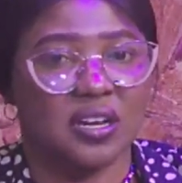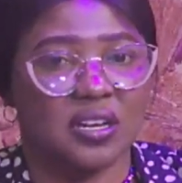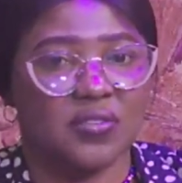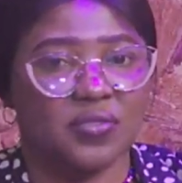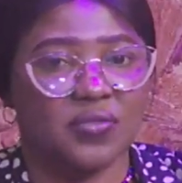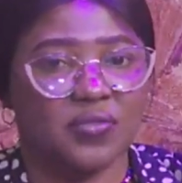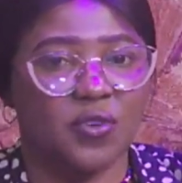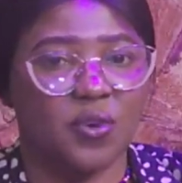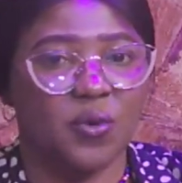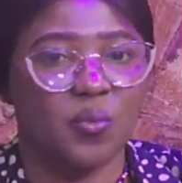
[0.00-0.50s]

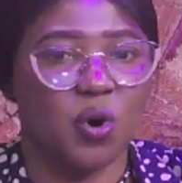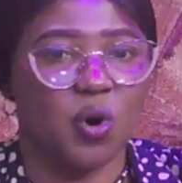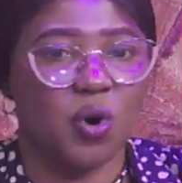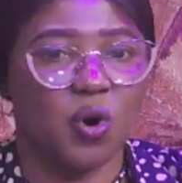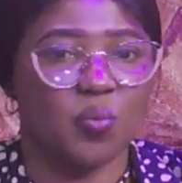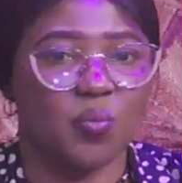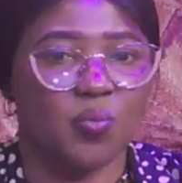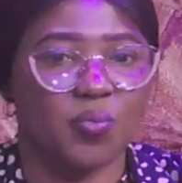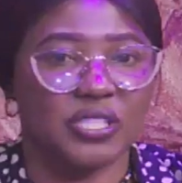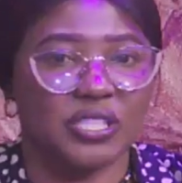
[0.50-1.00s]
the
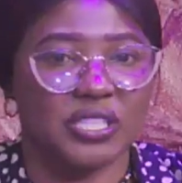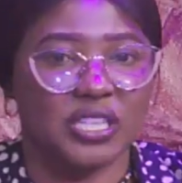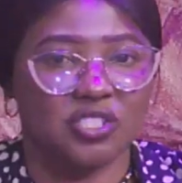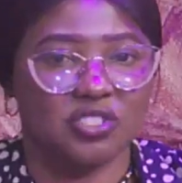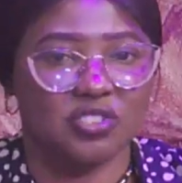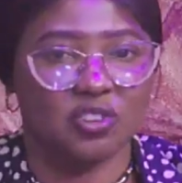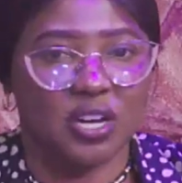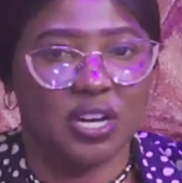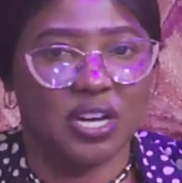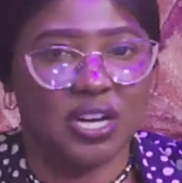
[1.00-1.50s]
former
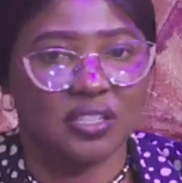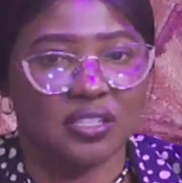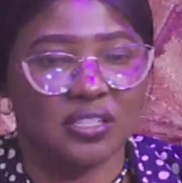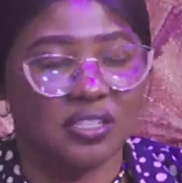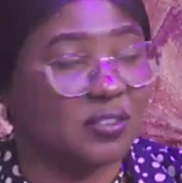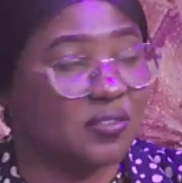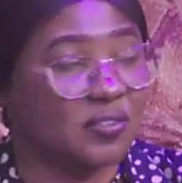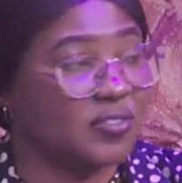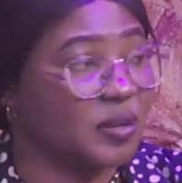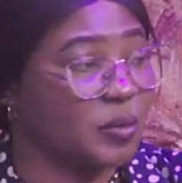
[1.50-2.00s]
presidential
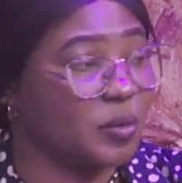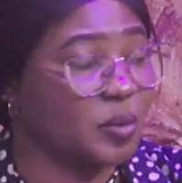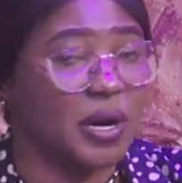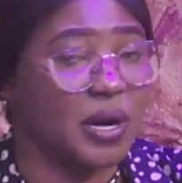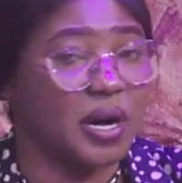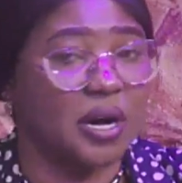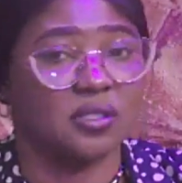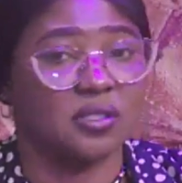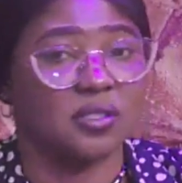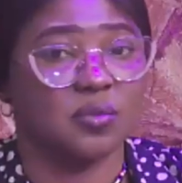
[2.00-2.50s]
candidate of Labour
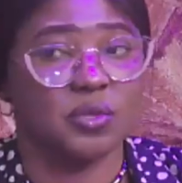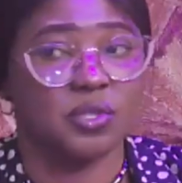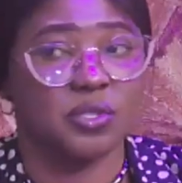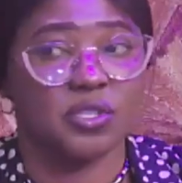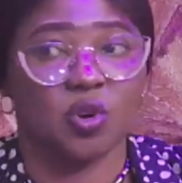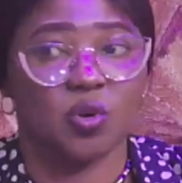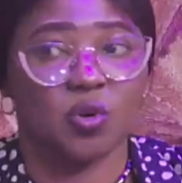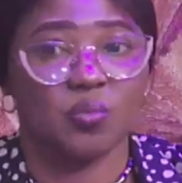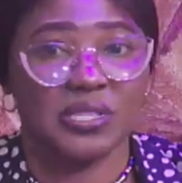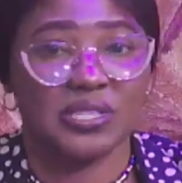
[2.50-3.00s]
Party,
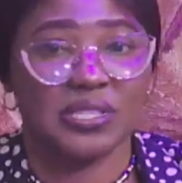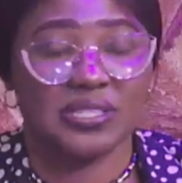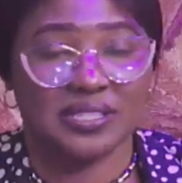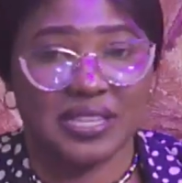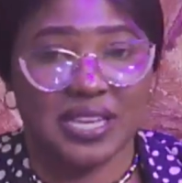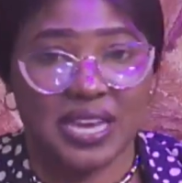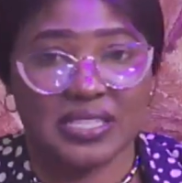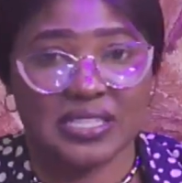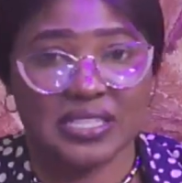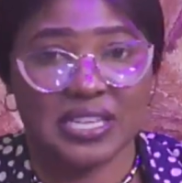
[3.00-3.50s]
Peter Obi,
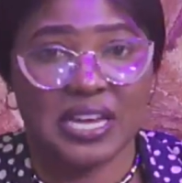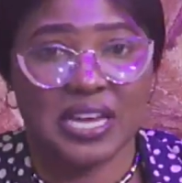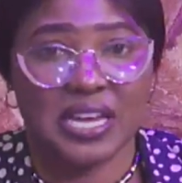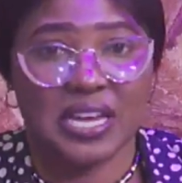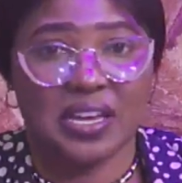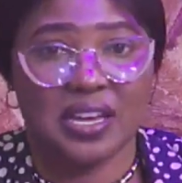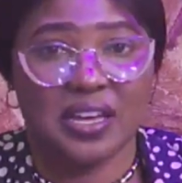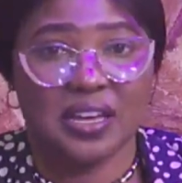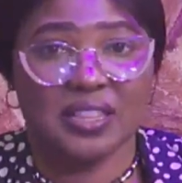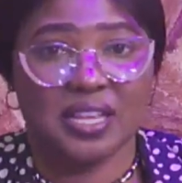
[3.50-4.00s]
said
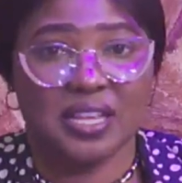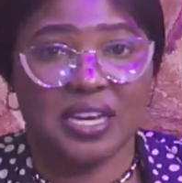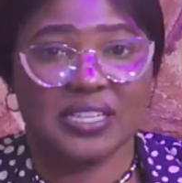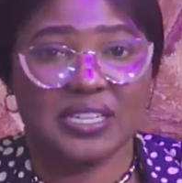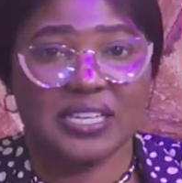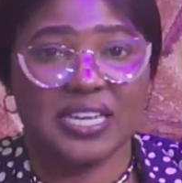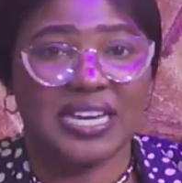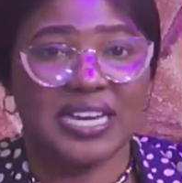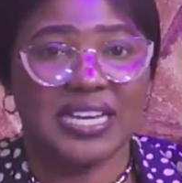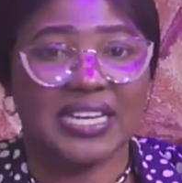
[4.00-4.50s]

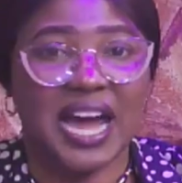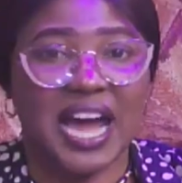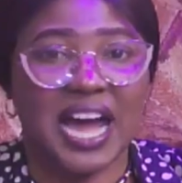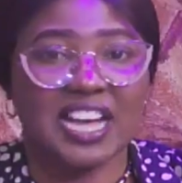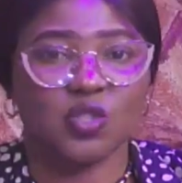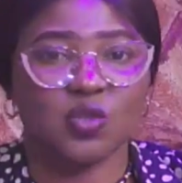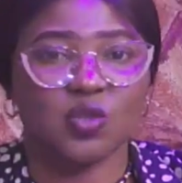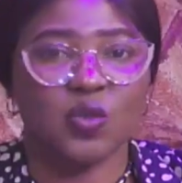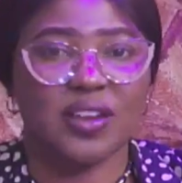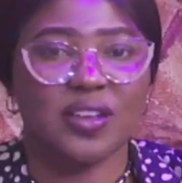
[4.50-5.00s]
that they can
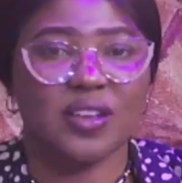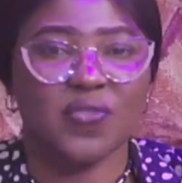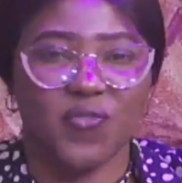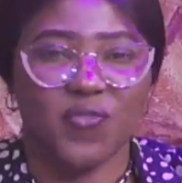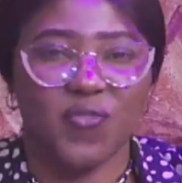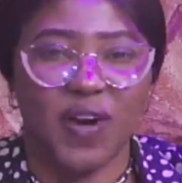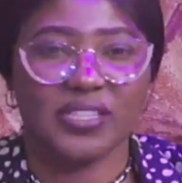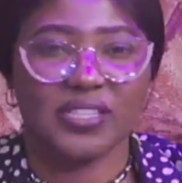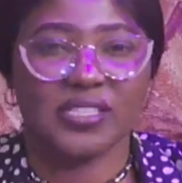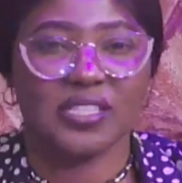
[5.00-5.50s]
actually
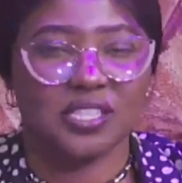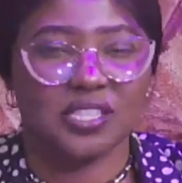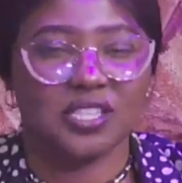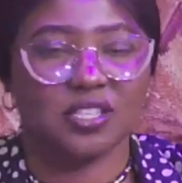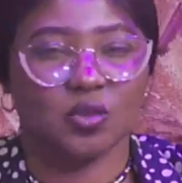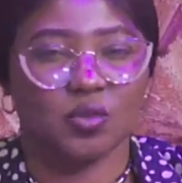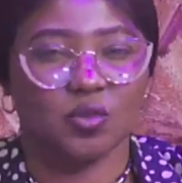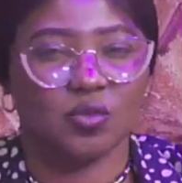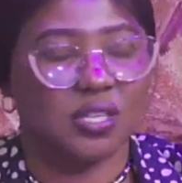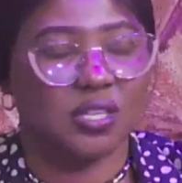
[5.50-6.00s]
fight
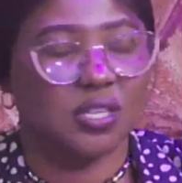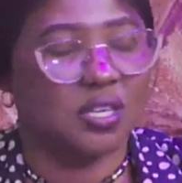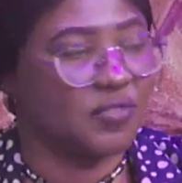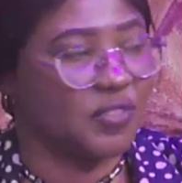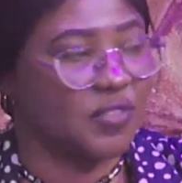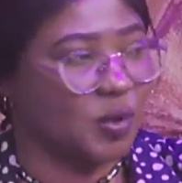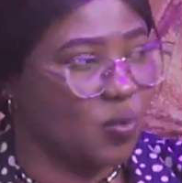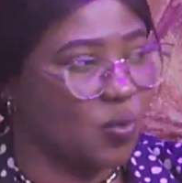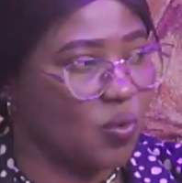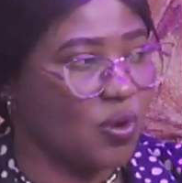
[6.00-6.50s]
insecurity
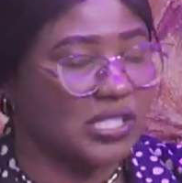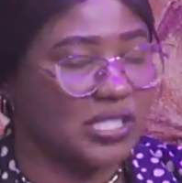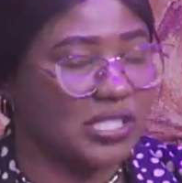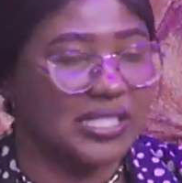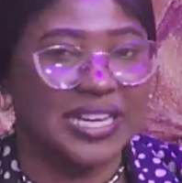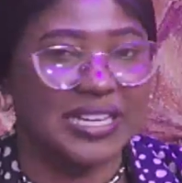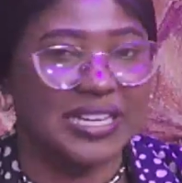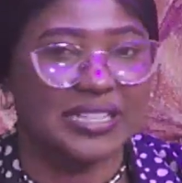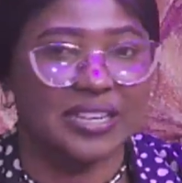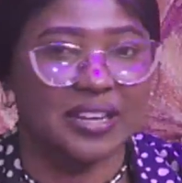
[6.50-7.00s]
if they
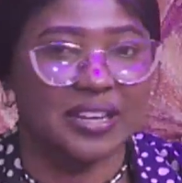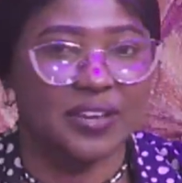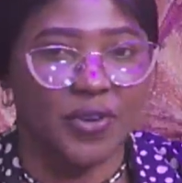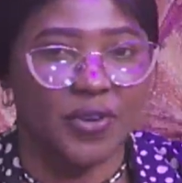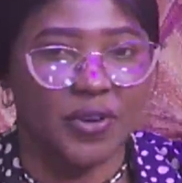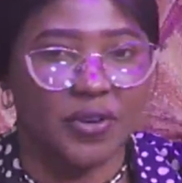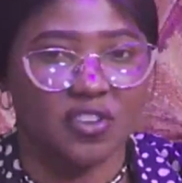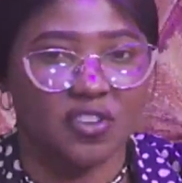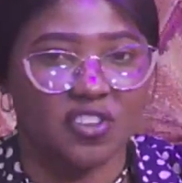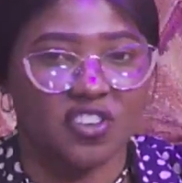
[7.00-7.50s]
want, that the
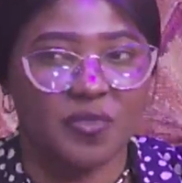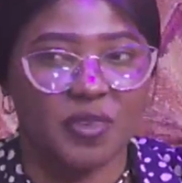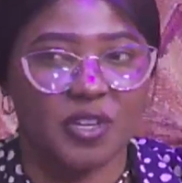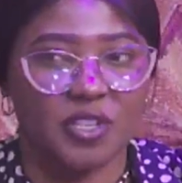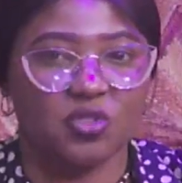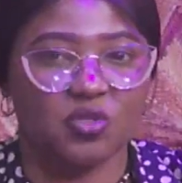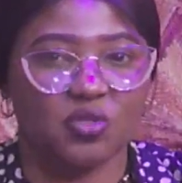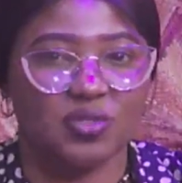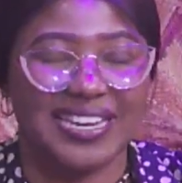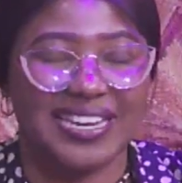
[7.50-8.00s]
federal
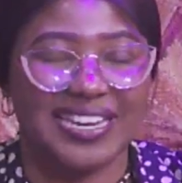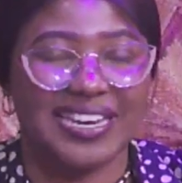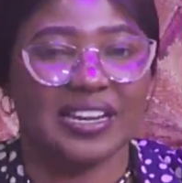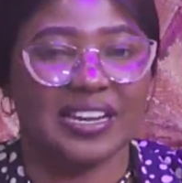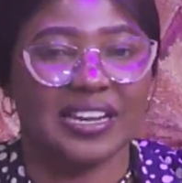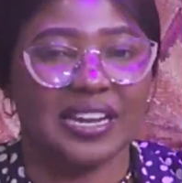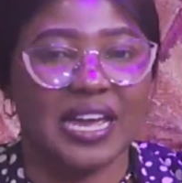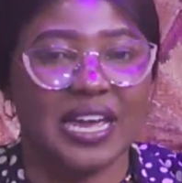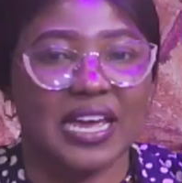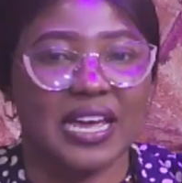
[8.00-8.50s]
government should
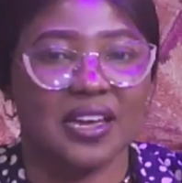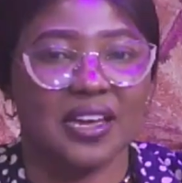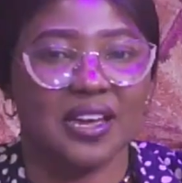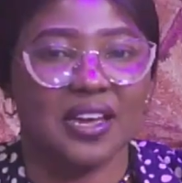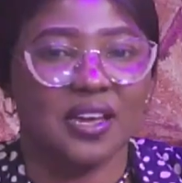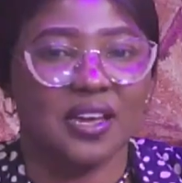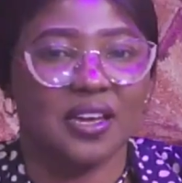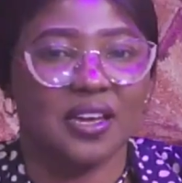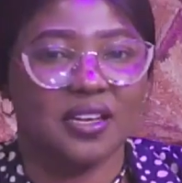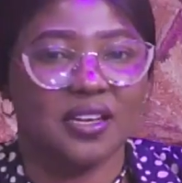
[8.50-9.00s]
declare
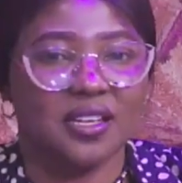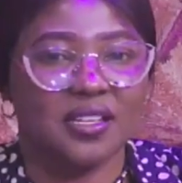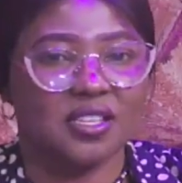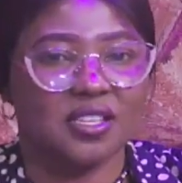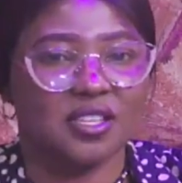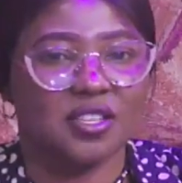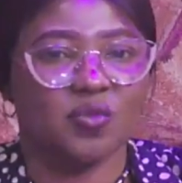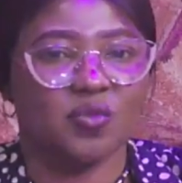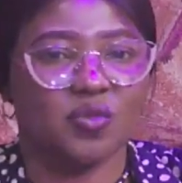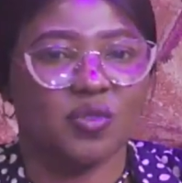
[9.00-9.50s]

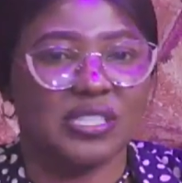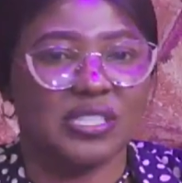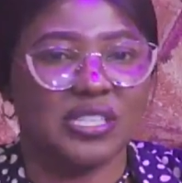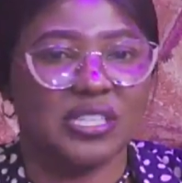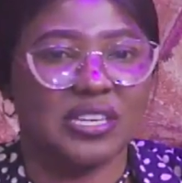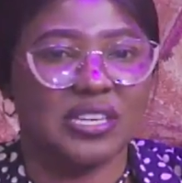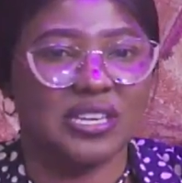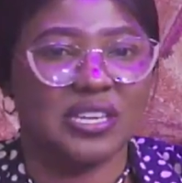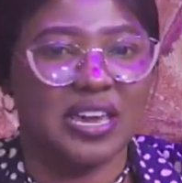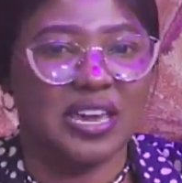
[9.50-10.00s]

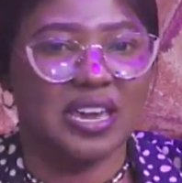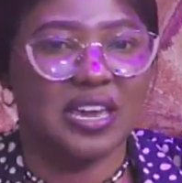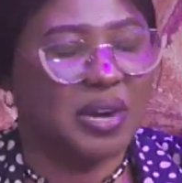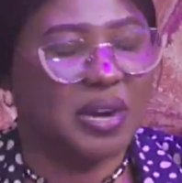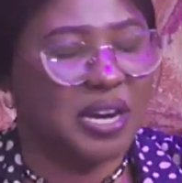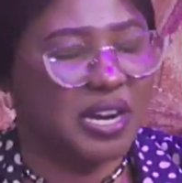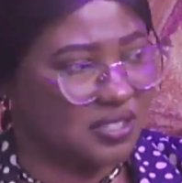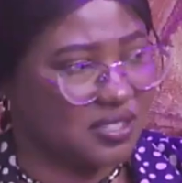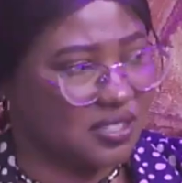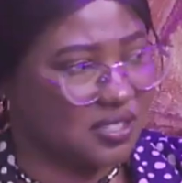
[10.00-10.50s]
insecurity
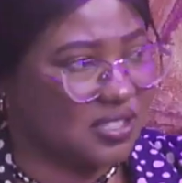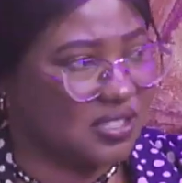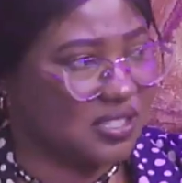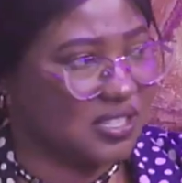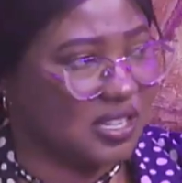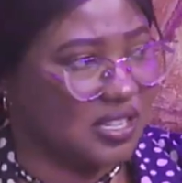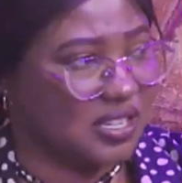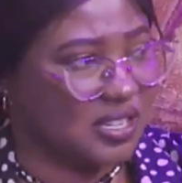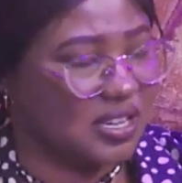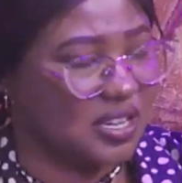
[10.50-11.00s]

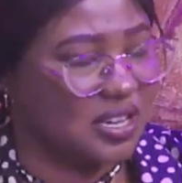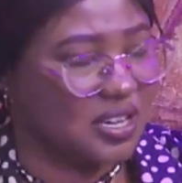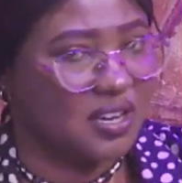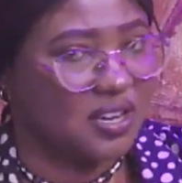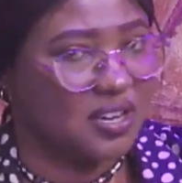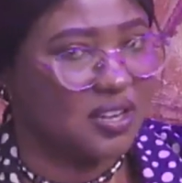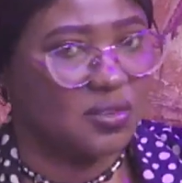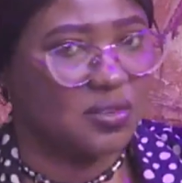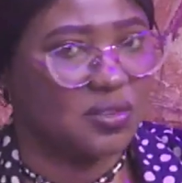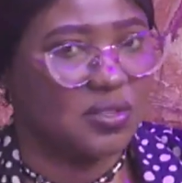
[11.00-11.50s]
emergency
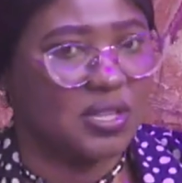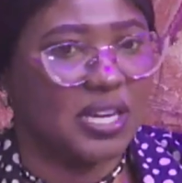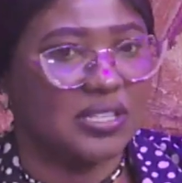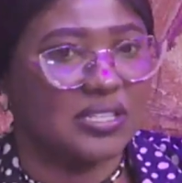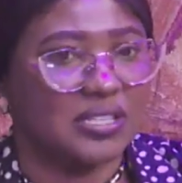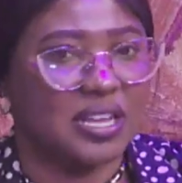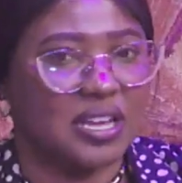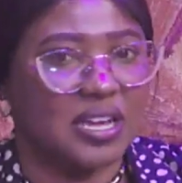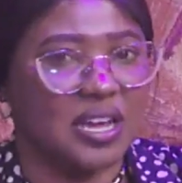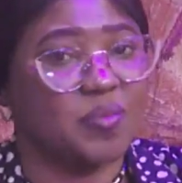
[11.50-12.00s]
so
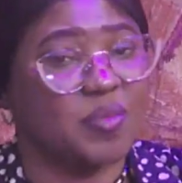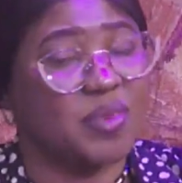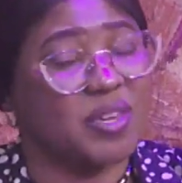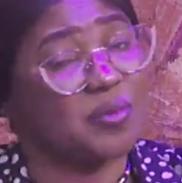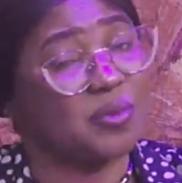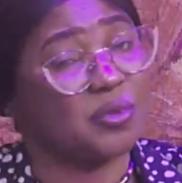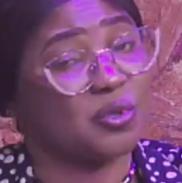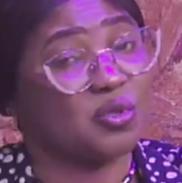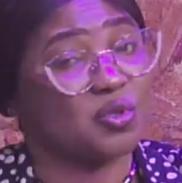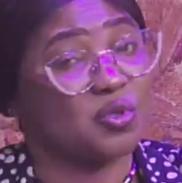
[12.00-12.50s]
that they can be
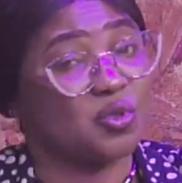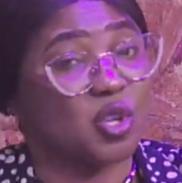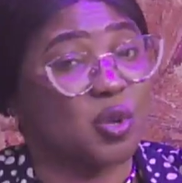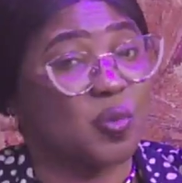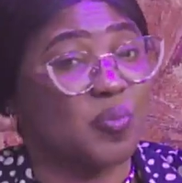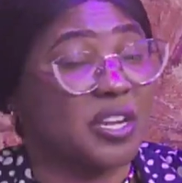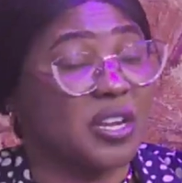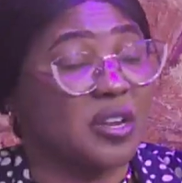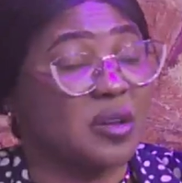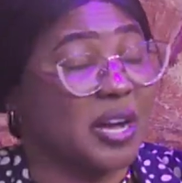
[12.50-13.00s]
able to do
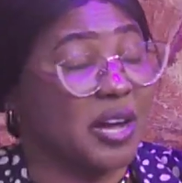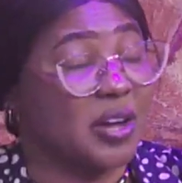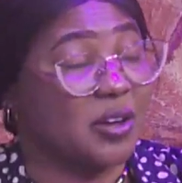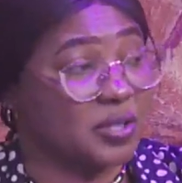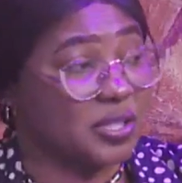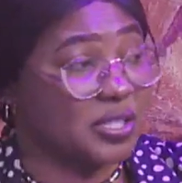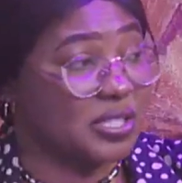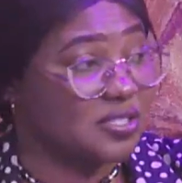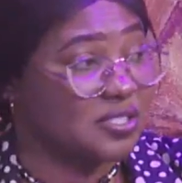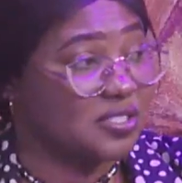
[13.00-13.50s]
something
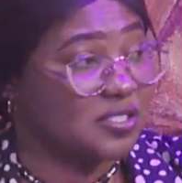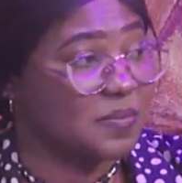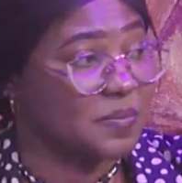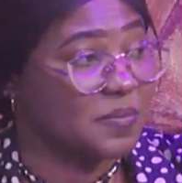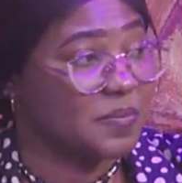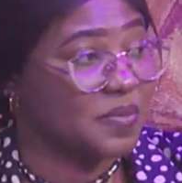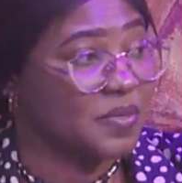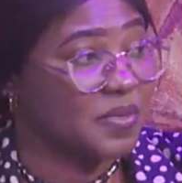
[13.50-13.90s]
about this.